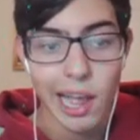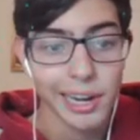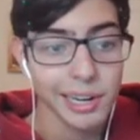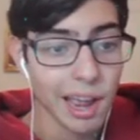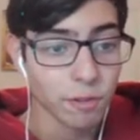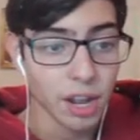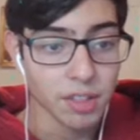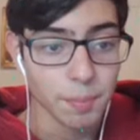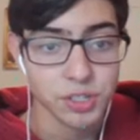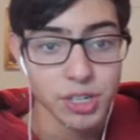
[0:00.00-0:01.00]
I need to have Rocks
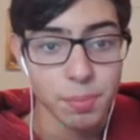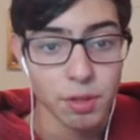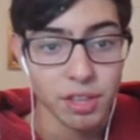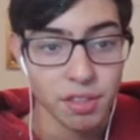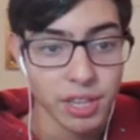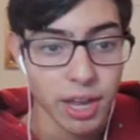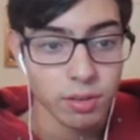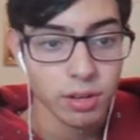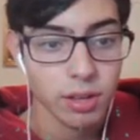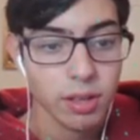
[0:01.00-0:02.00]
up to chip those things
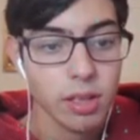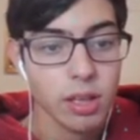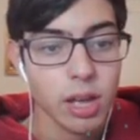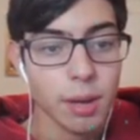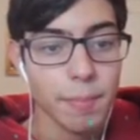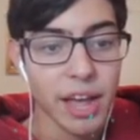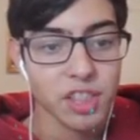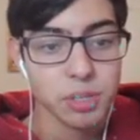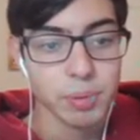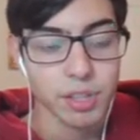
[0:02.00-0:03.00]
down. Max
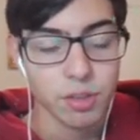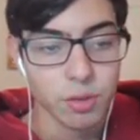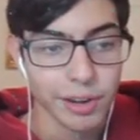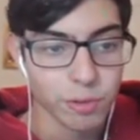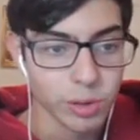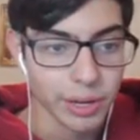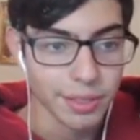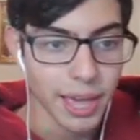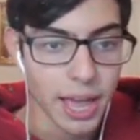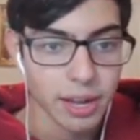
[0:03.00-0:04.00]
HP 224 in
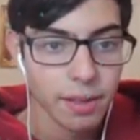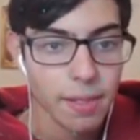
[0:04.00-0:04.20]
attack.